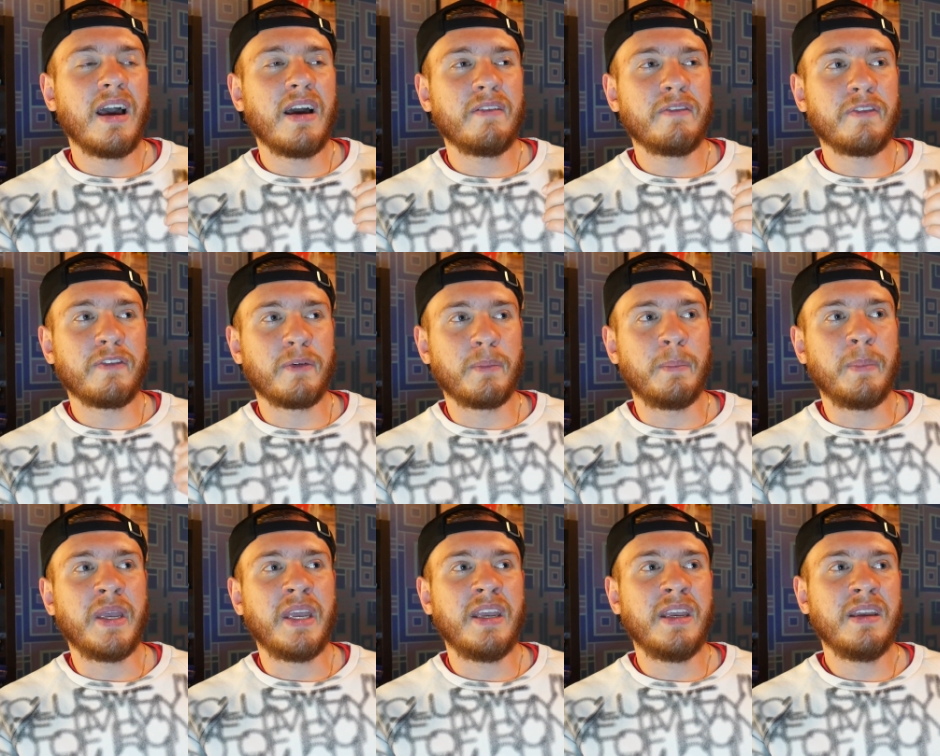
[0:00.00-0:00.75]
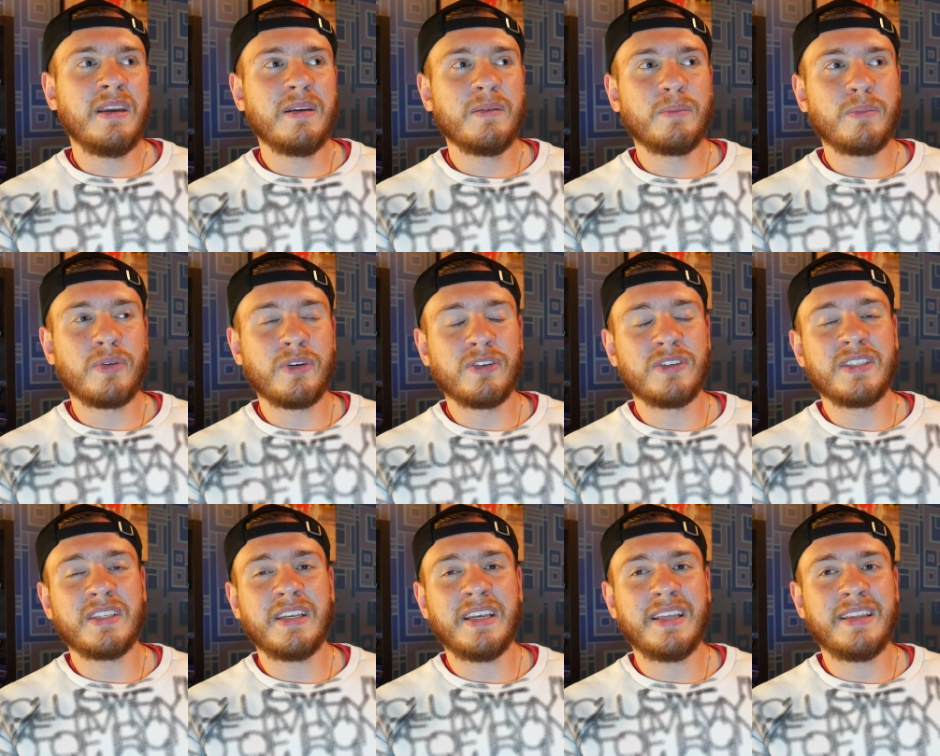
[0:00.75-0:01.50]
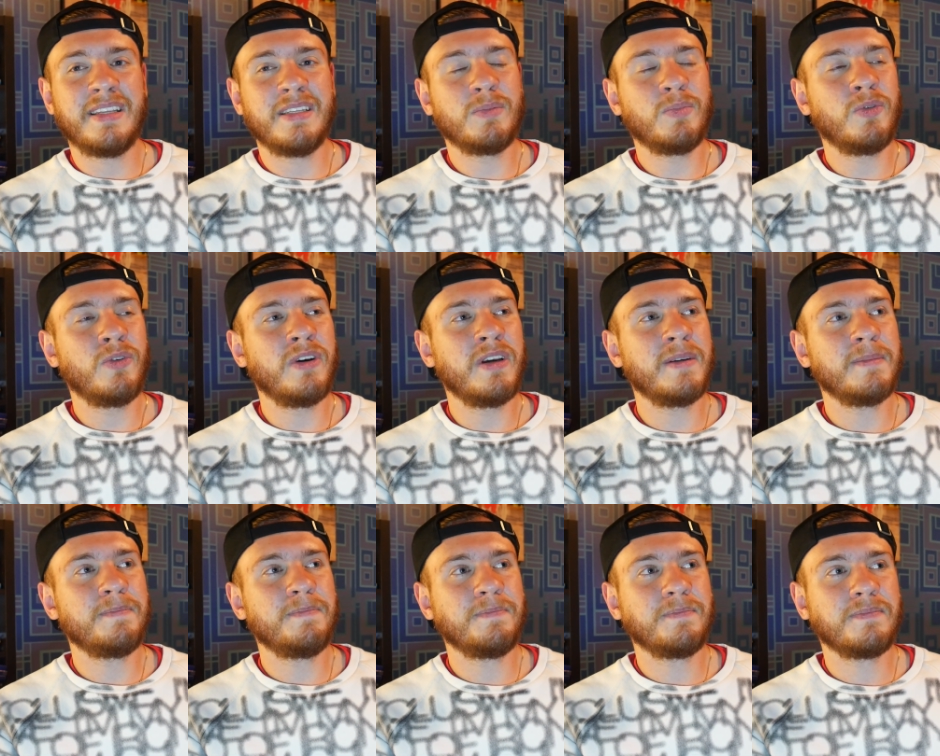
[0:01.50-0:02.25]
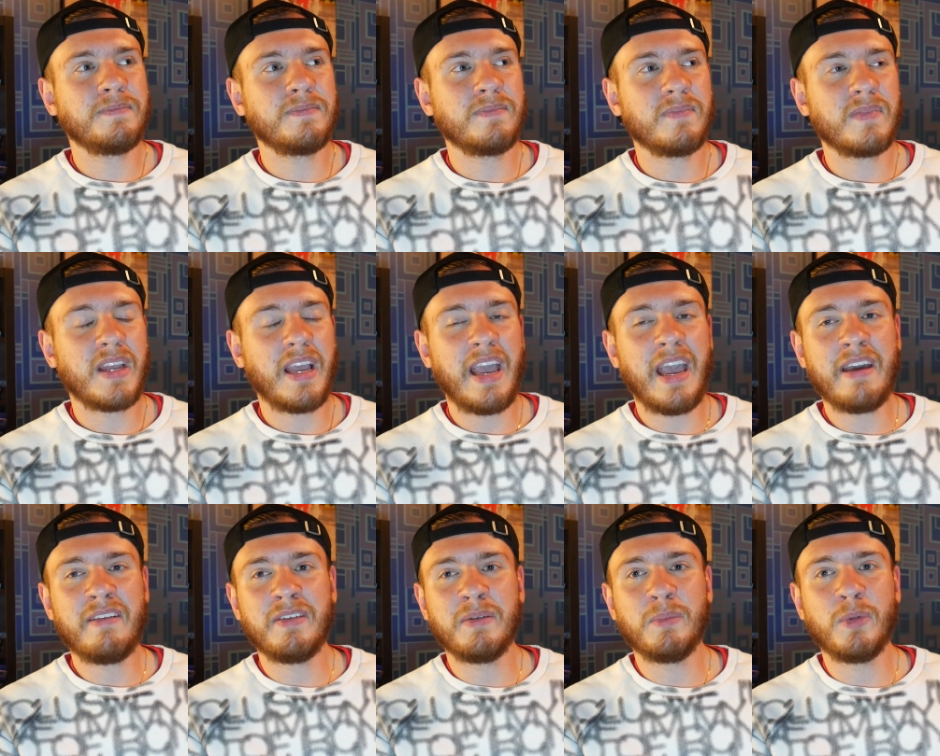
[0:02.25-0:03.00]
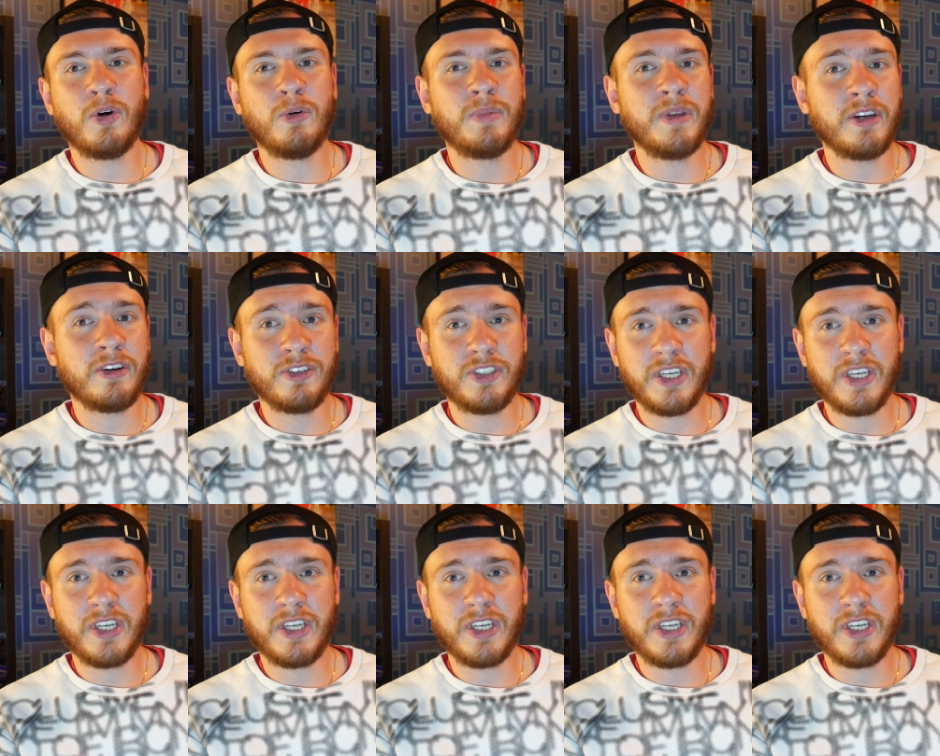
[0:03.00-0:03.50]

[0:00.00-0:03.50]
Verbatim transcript: For me personally, at this point, Evan Mobley or